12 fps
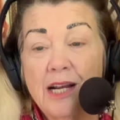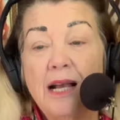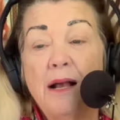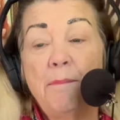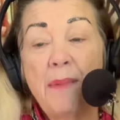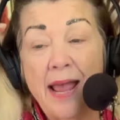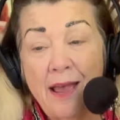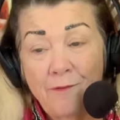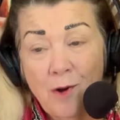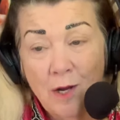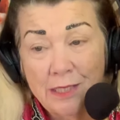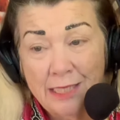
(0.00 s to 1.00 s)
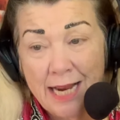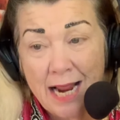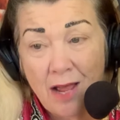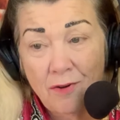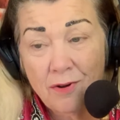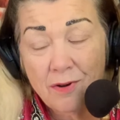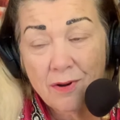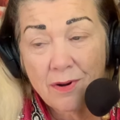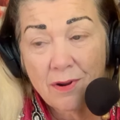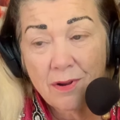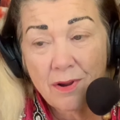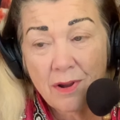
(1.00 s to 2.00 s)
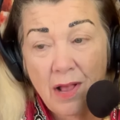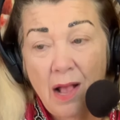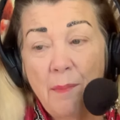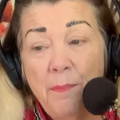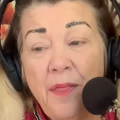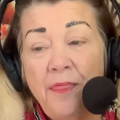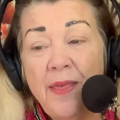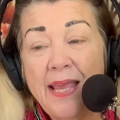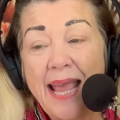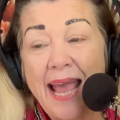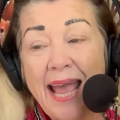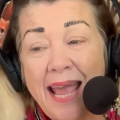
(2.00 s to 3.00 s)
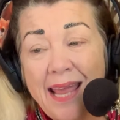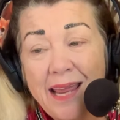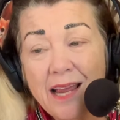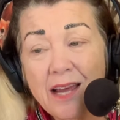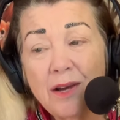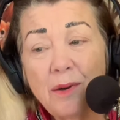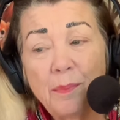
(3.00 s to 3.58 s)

may have gone down, but the ache